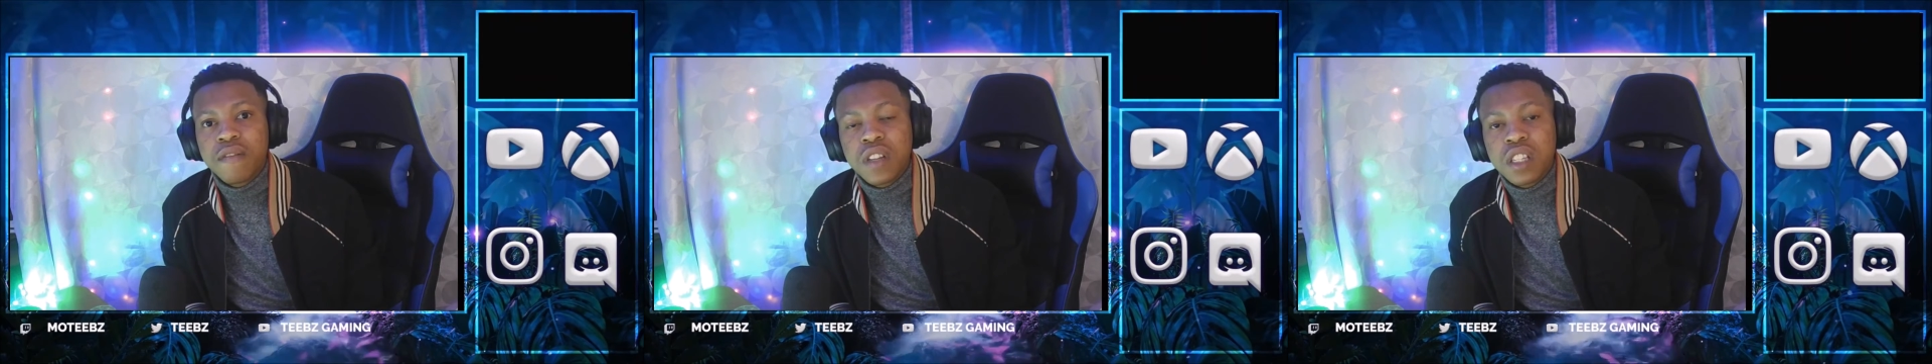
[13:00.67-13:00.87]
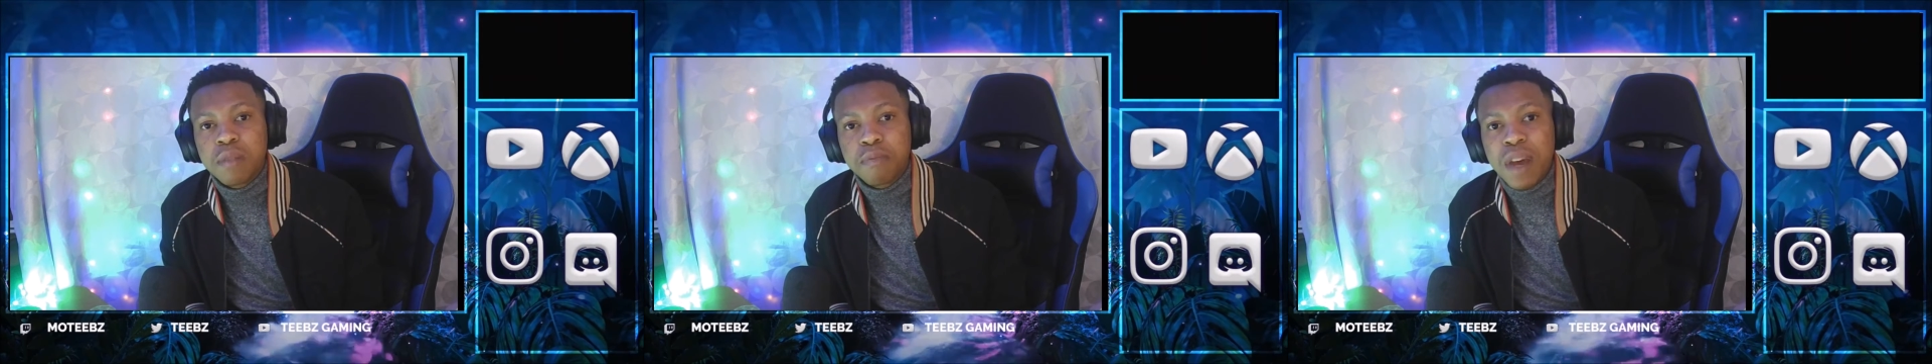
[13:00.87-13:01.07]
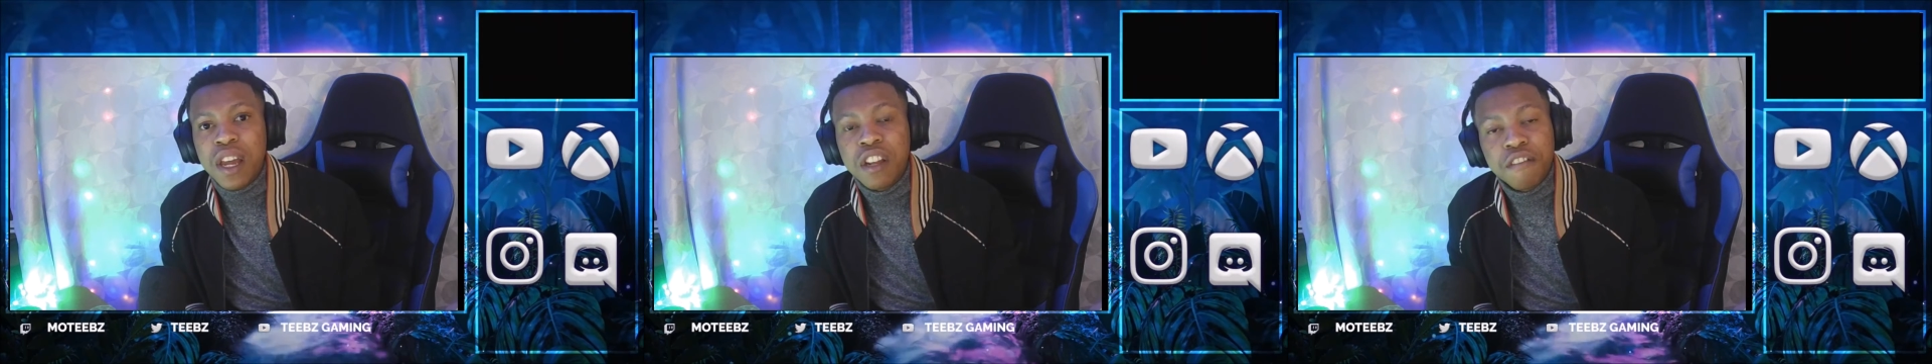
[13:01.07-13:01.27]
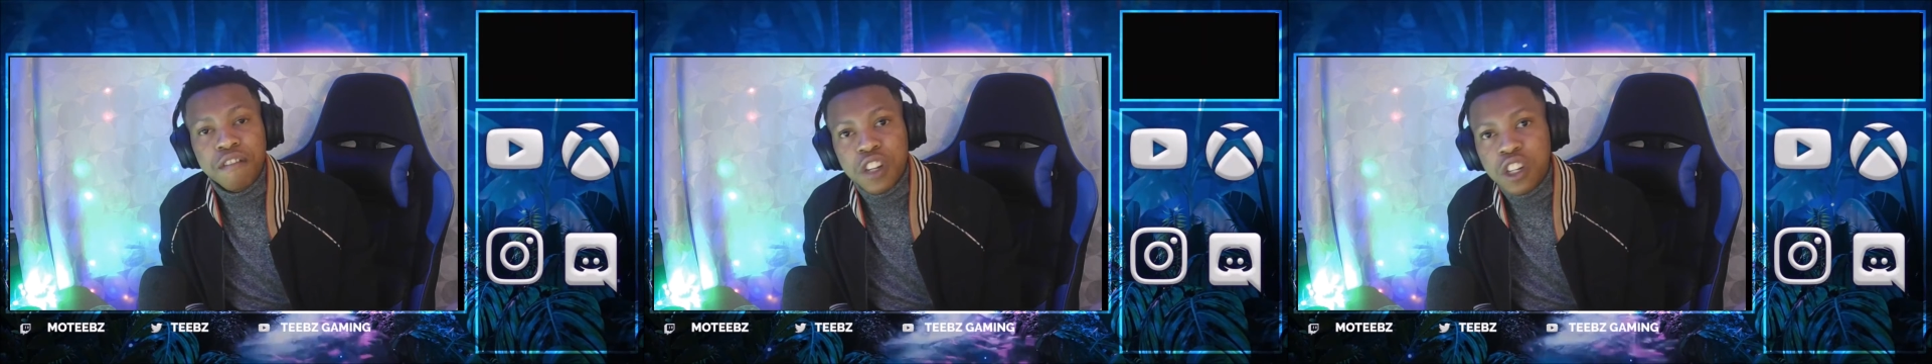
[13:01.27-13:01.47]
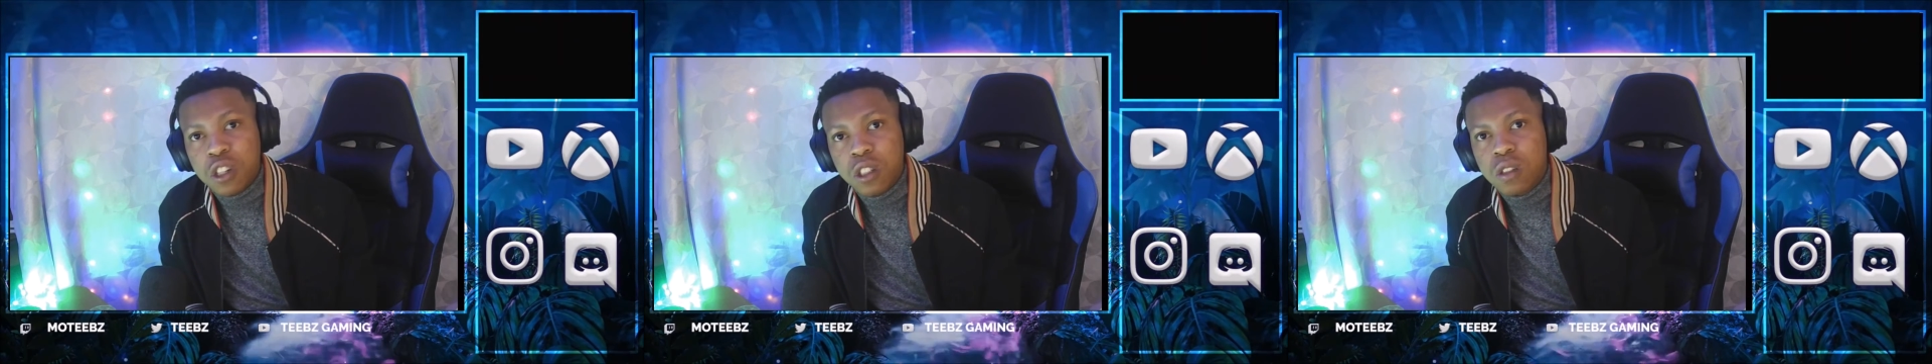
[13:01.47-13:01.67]
it's
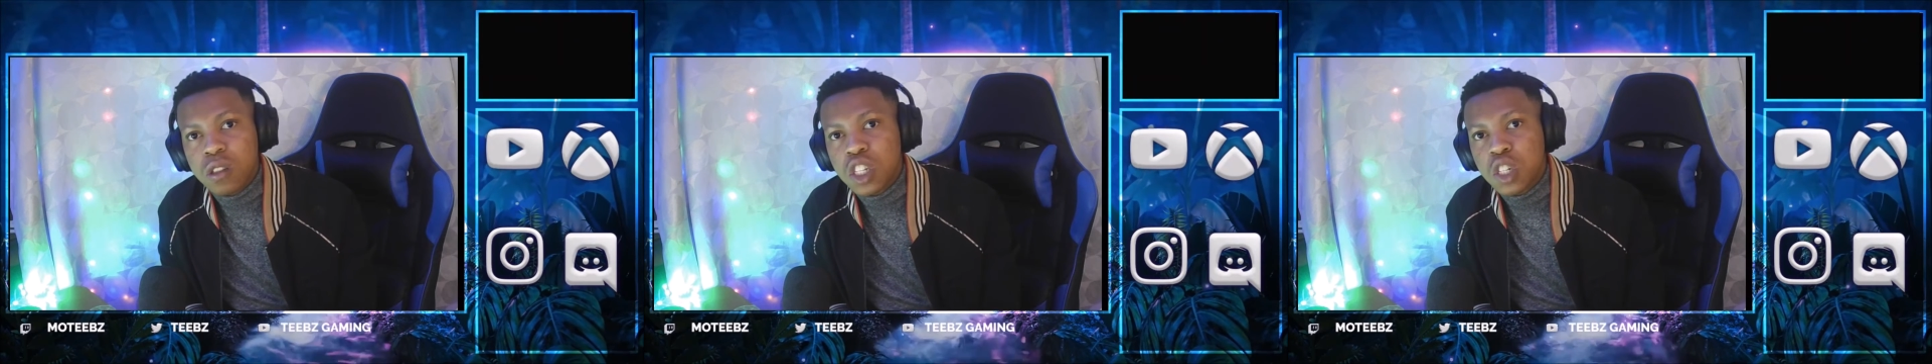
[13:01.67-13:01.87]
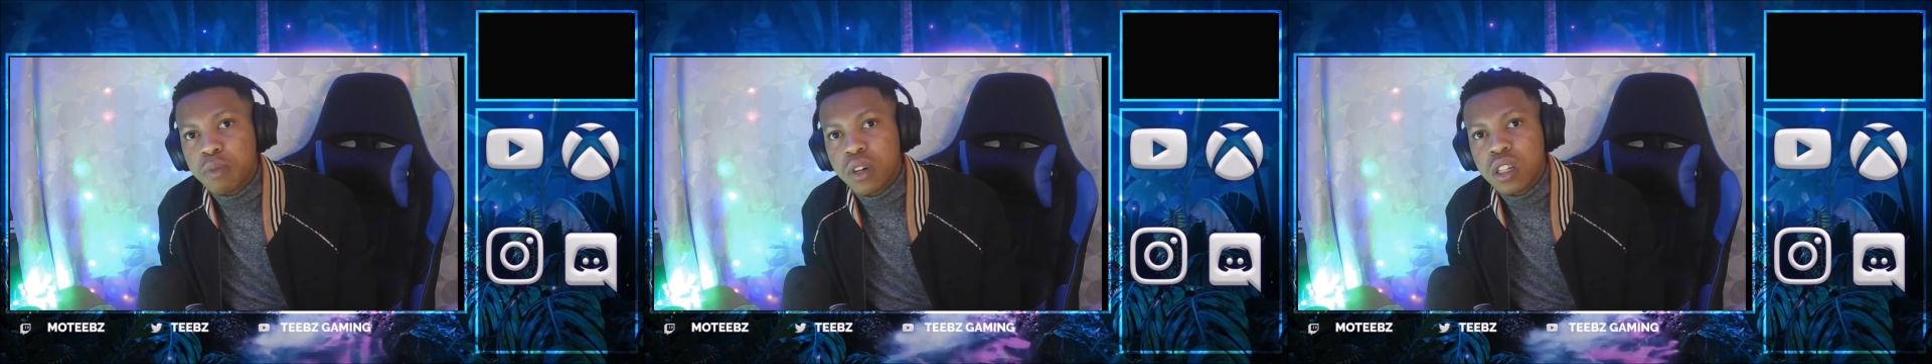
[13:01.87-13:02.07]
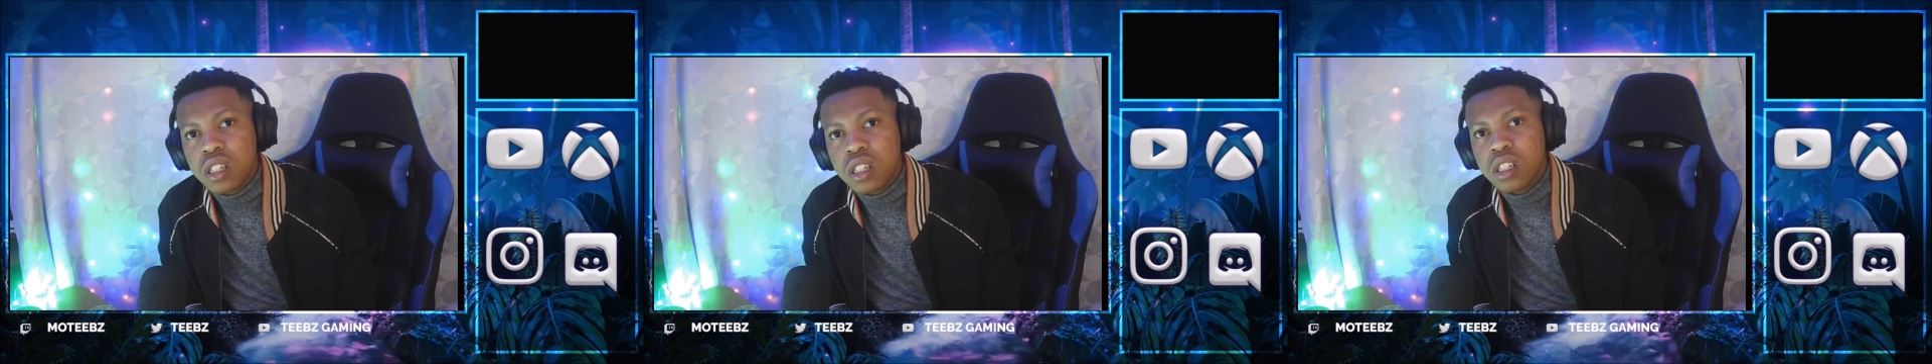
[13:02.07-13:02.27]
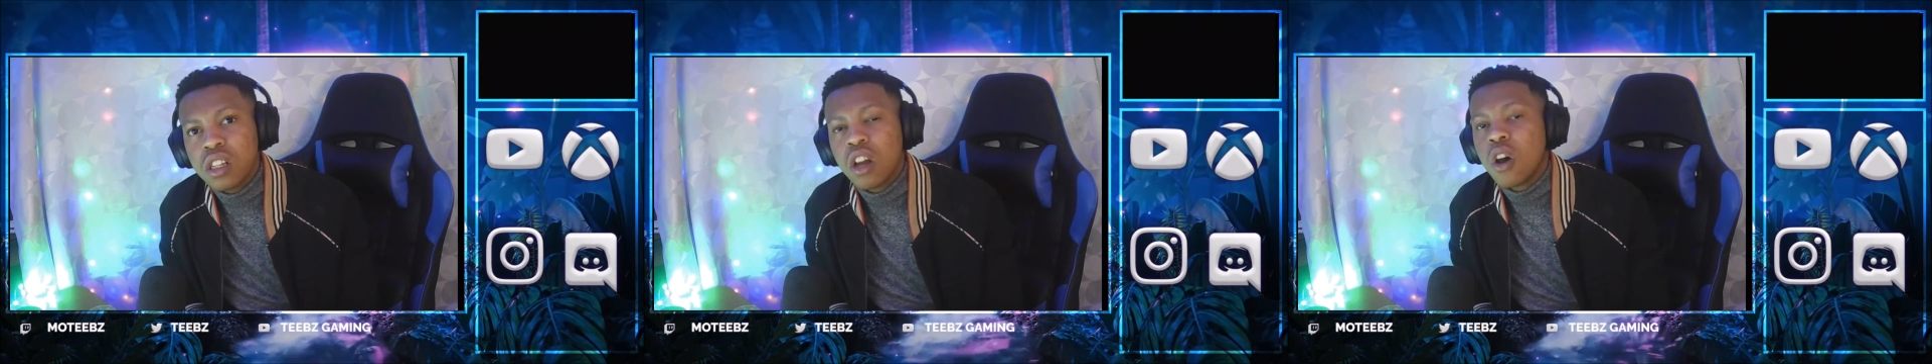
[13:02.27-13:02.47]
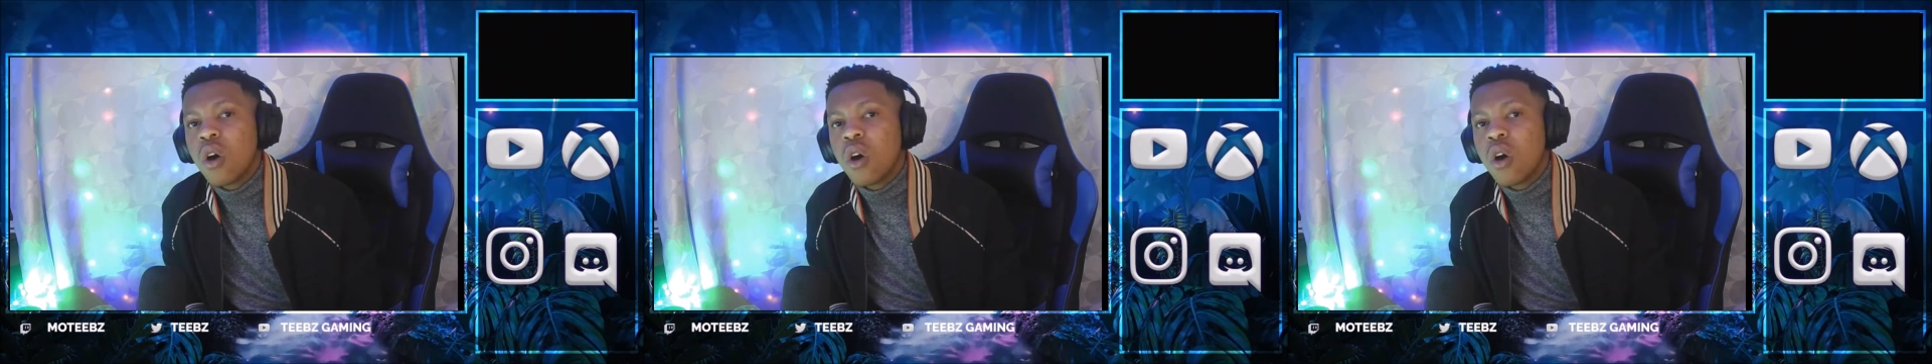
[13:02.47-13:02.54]
beneficial to this person,